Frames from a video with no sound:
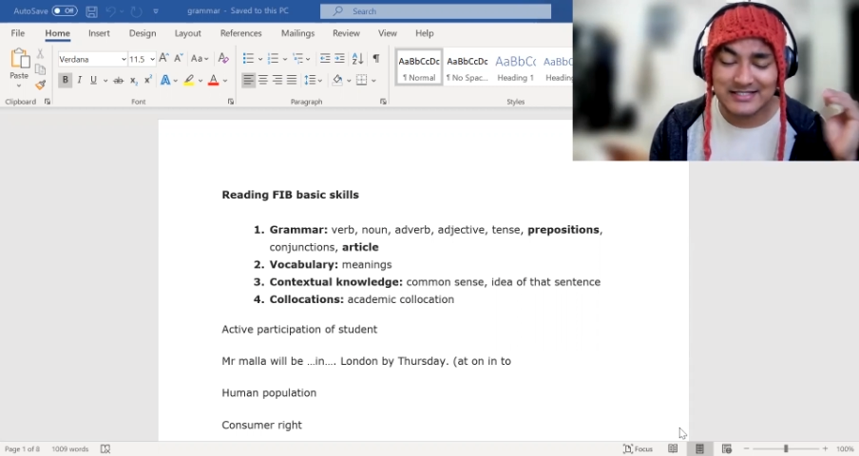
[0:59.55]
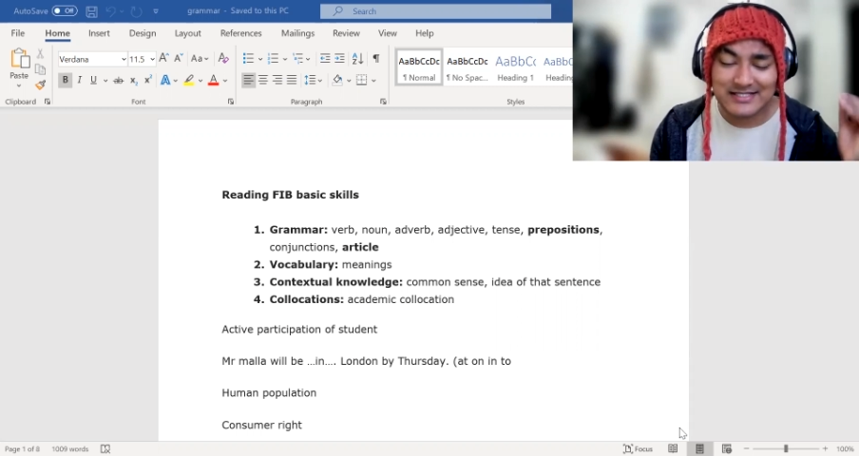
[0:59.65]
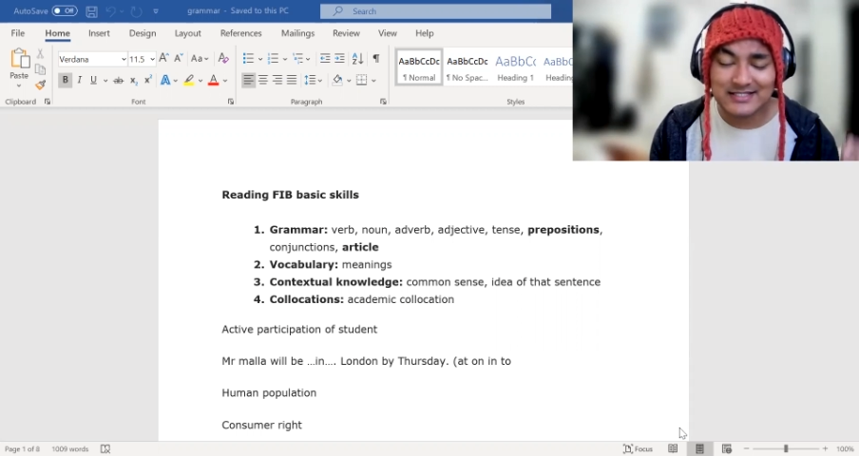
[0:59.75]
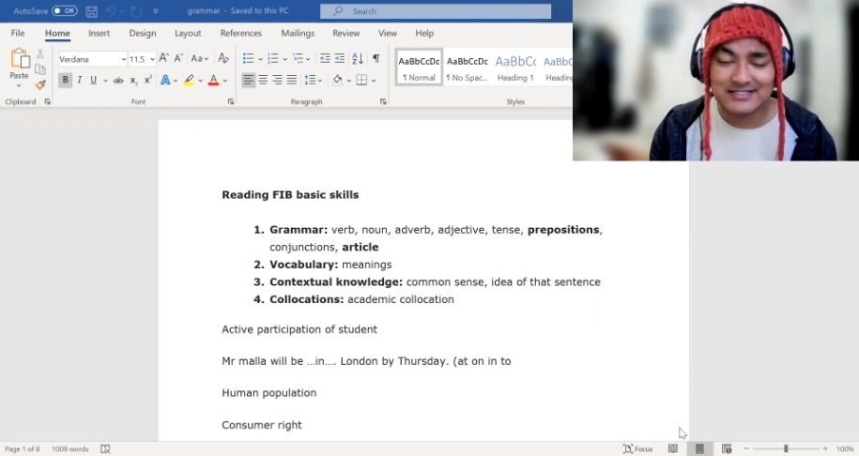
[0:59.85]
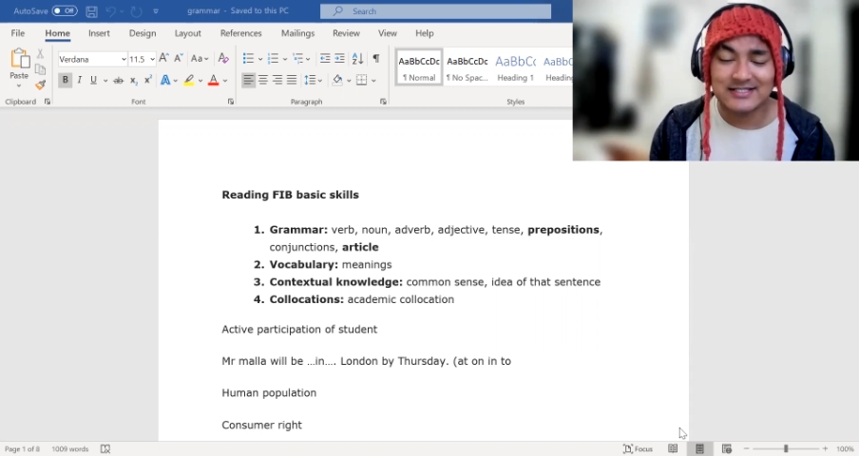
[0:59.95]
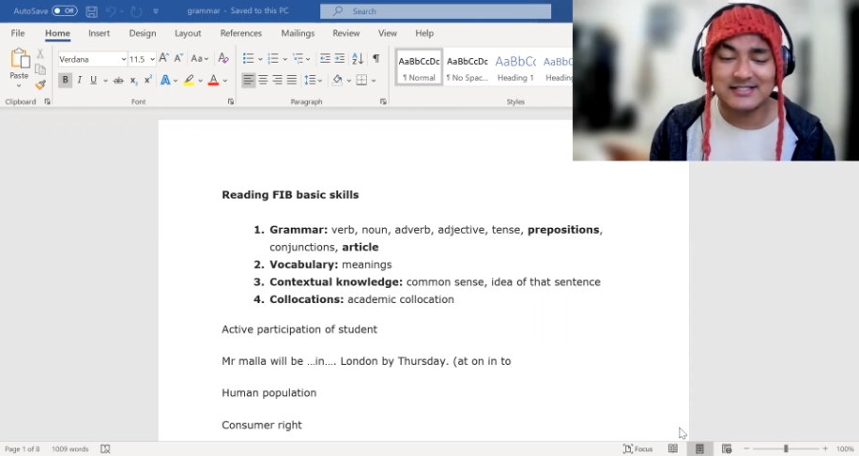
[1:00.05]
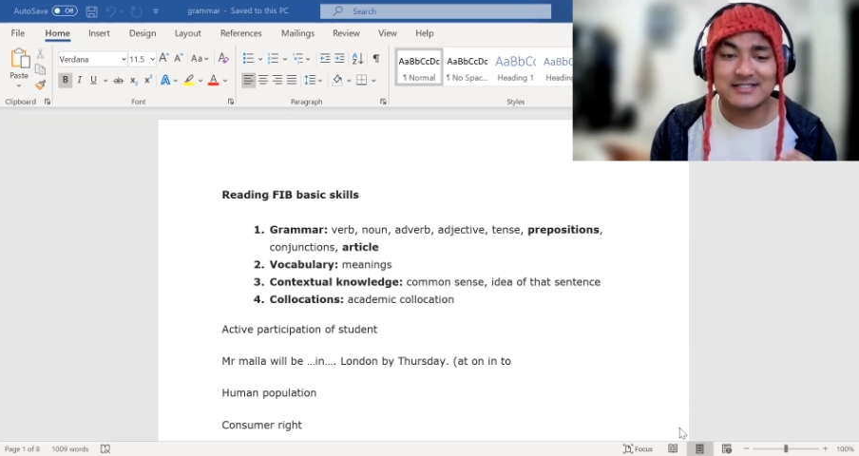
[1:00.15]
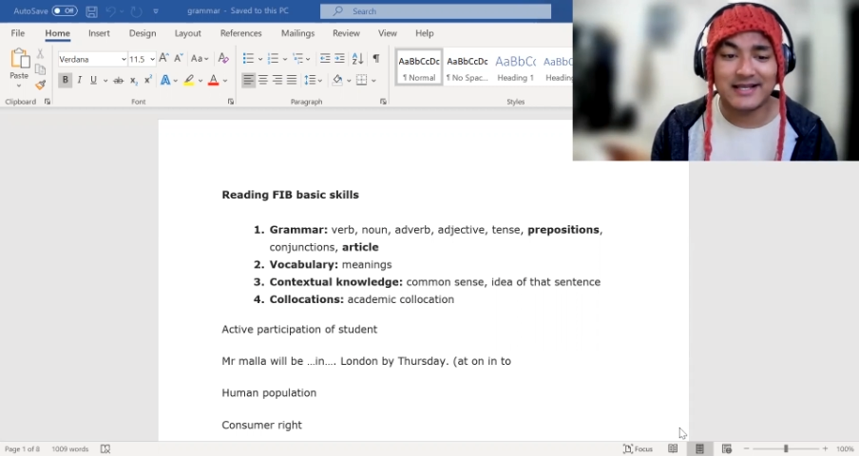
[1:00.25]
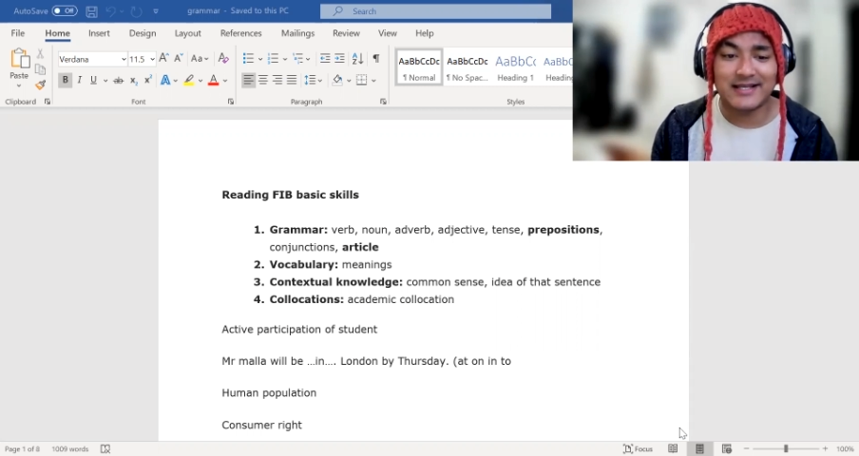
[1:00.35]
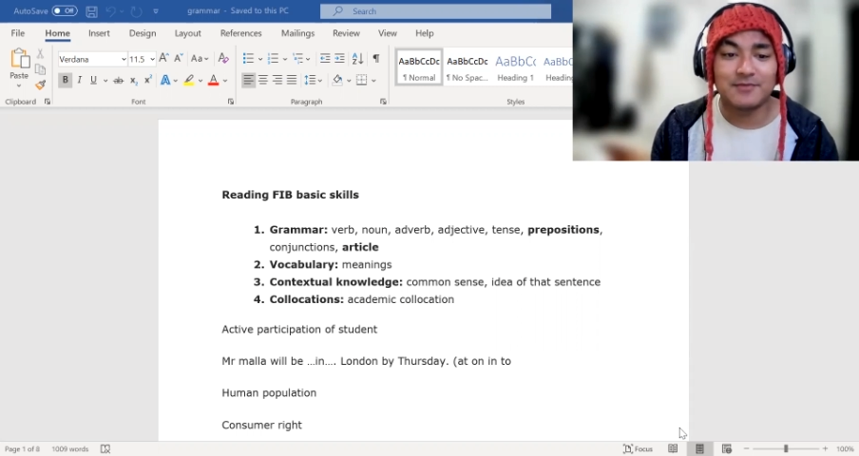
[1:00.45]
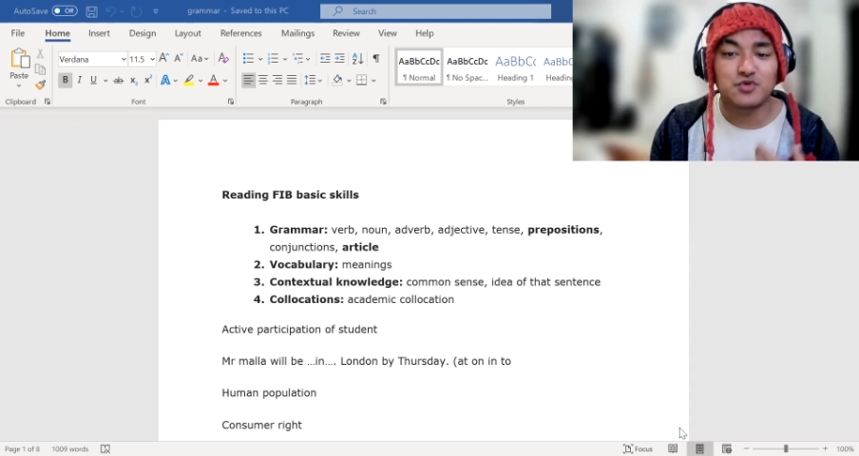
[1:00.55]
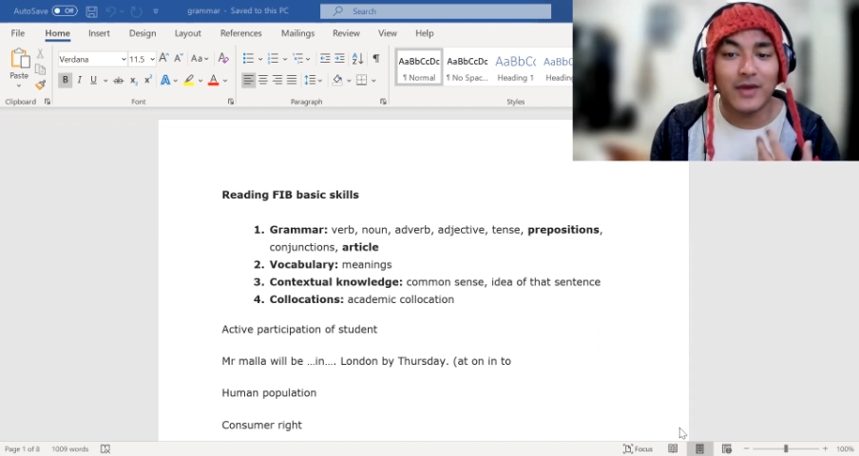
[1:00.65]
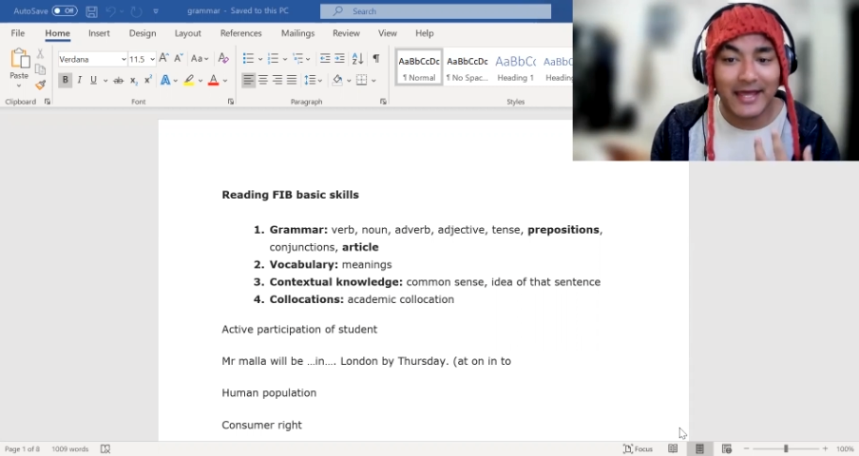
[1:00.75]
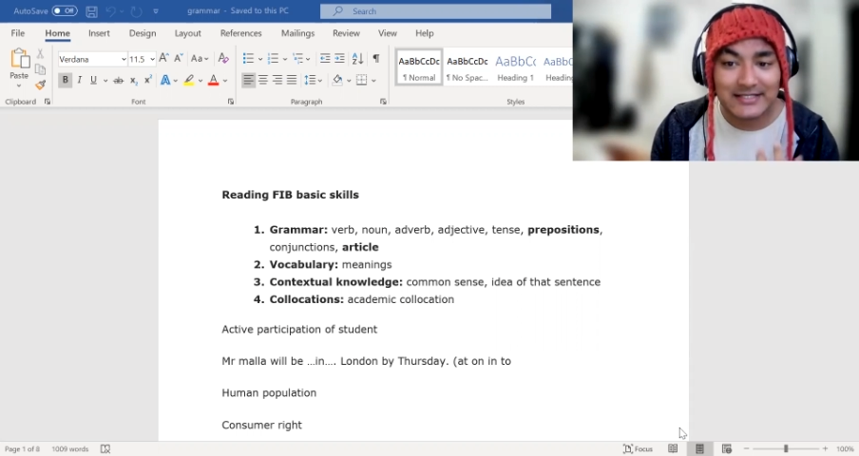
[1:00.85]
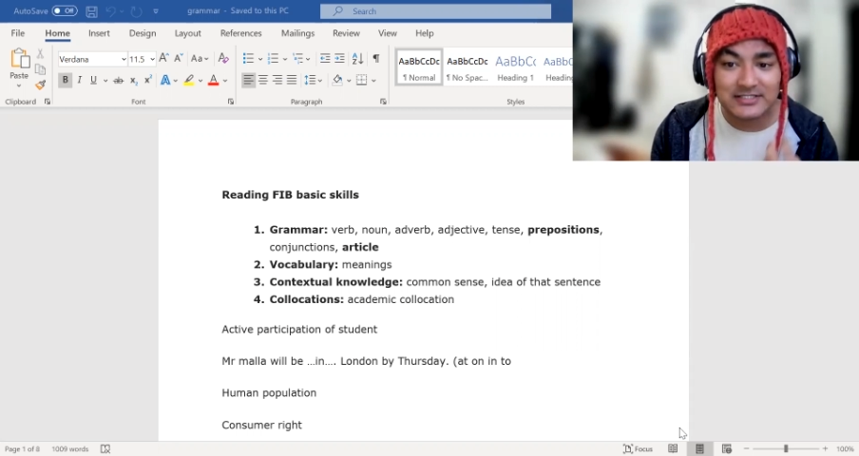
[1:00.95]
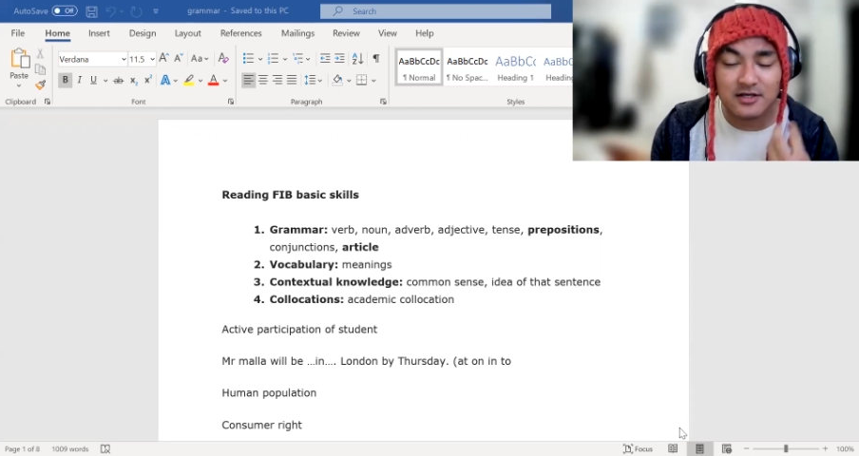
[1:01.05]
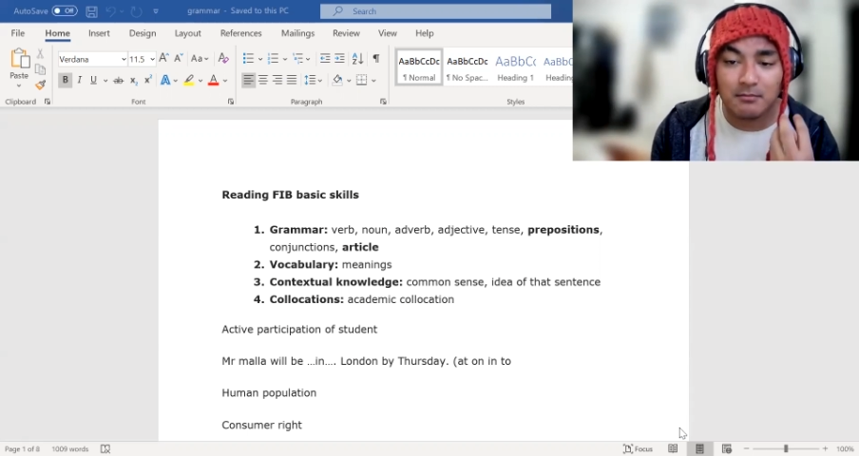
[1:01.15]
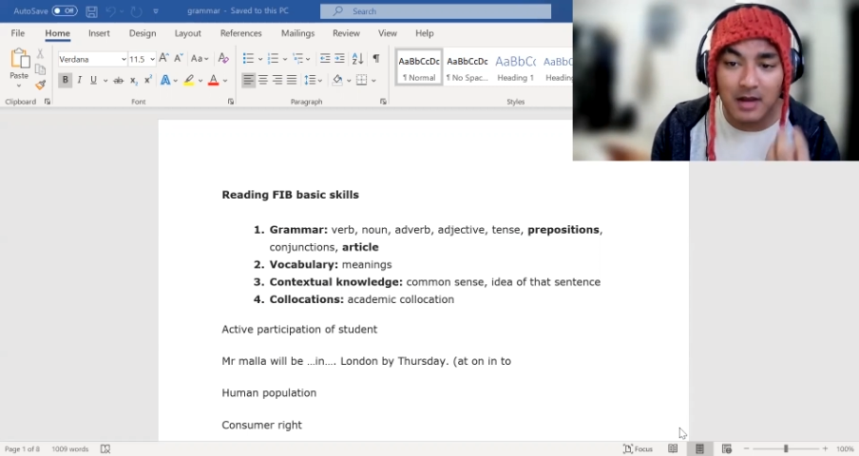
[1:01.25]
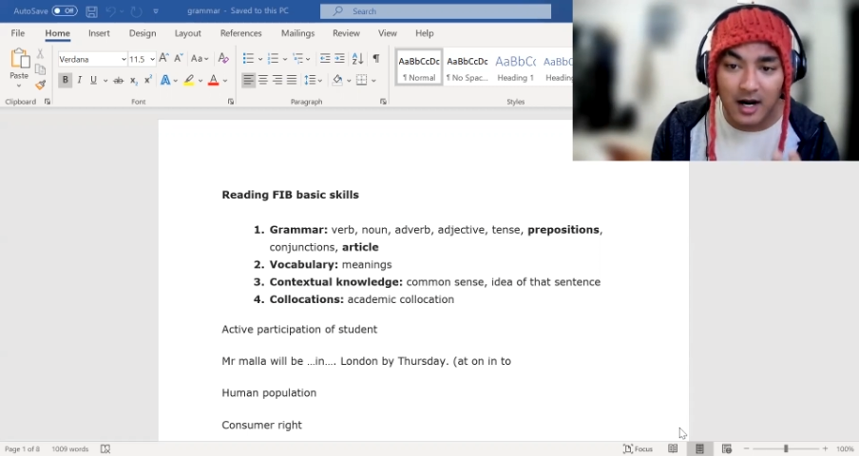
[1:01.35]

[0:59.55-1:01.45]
These are the sections that gives you extra